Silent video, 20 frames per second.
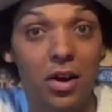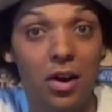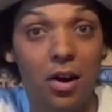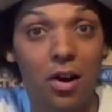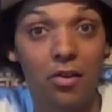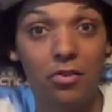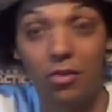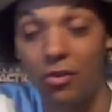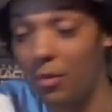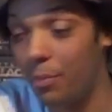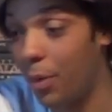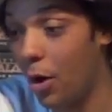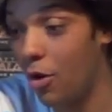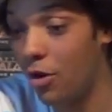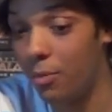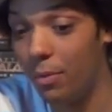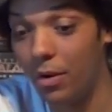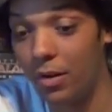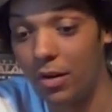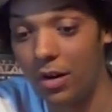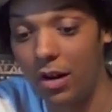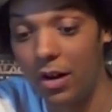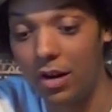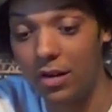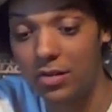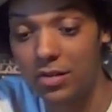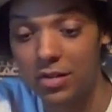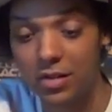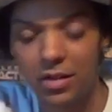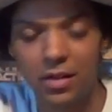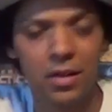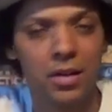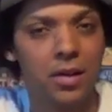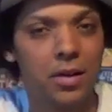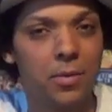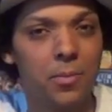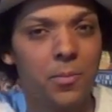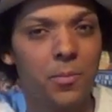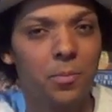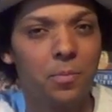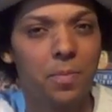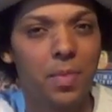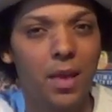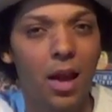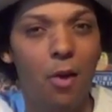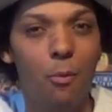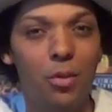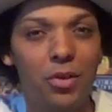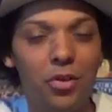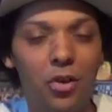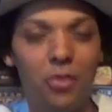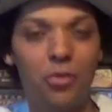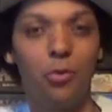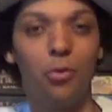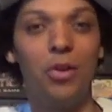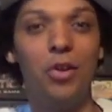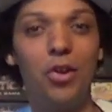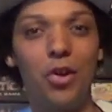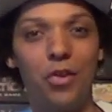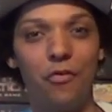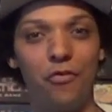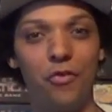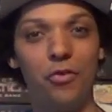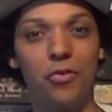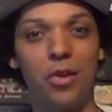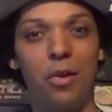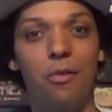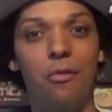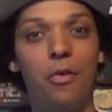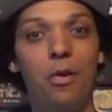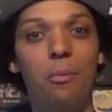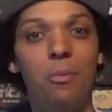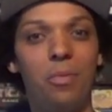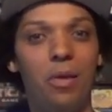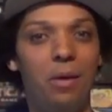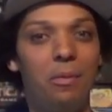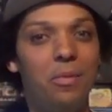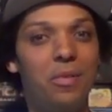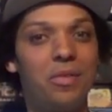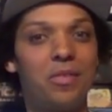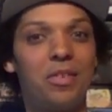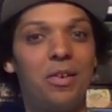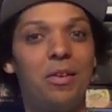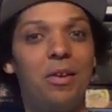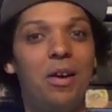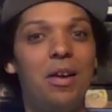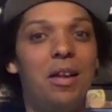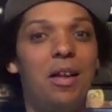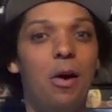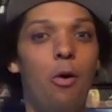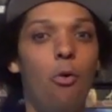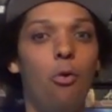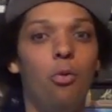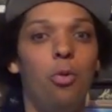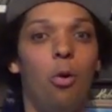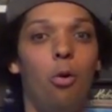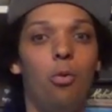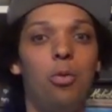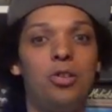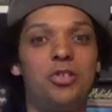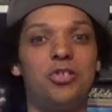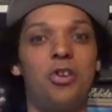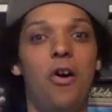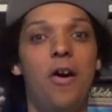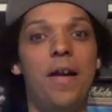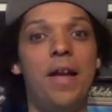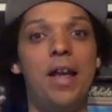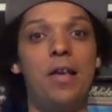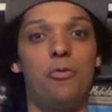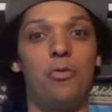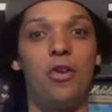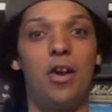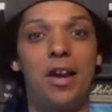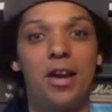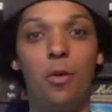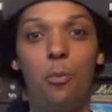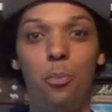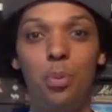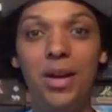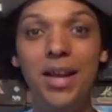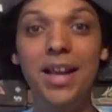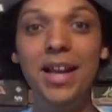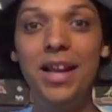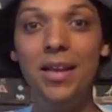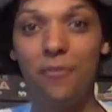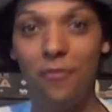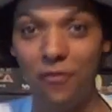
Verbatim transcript: cards, got the Pokemon cards, and we started sort of looking through some of them. And uh, all the, all the shinies were like completely